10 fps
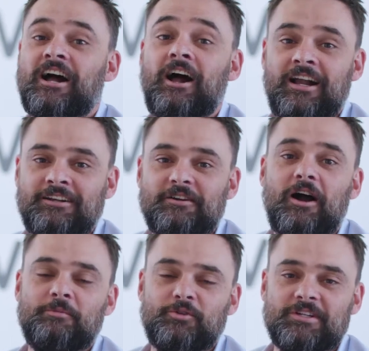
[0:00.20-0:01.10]
Hi,
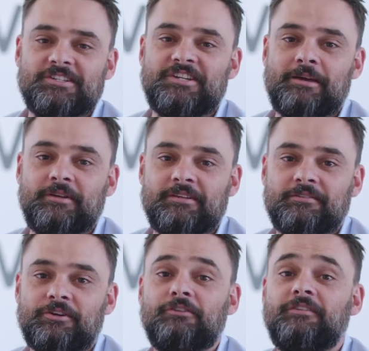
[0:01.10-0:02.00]
I'm Julius Jeppy,
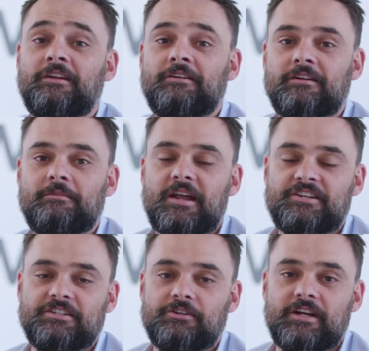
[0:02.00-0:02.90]
co-founder and
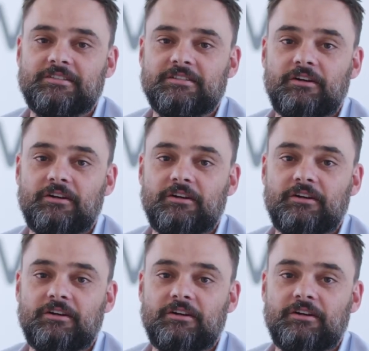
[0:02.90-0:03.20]
managing director